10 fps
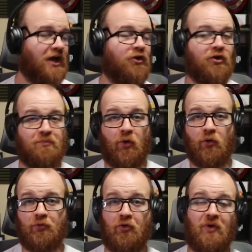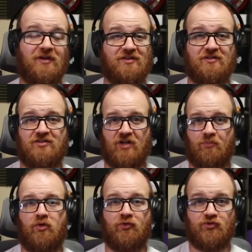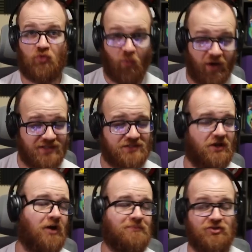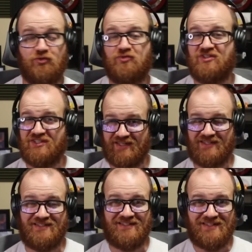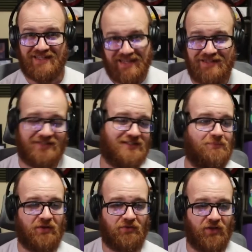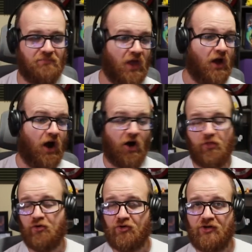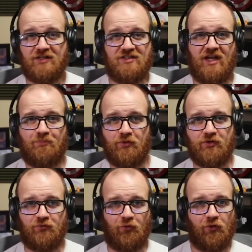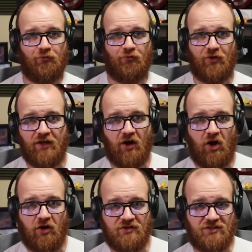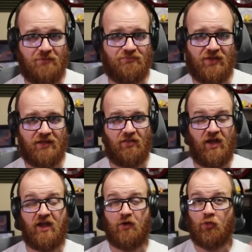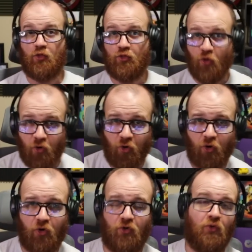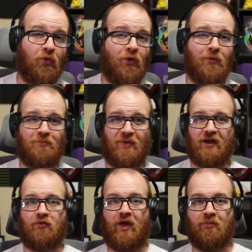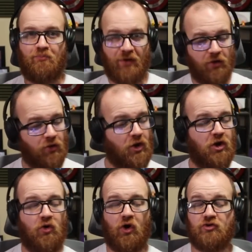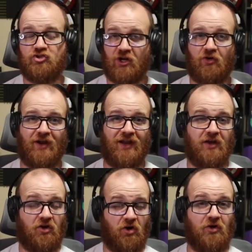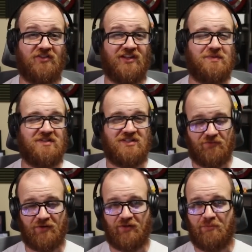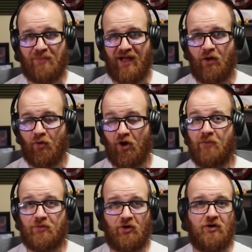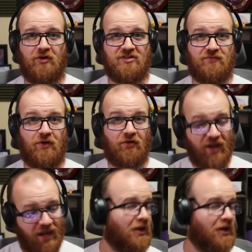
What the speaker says: they're both going to double twice, up to 16 typically. Other good examples for Frigga are something like Thor or Beta Ray Bill, who are generating cards that specifically power up cards of their name.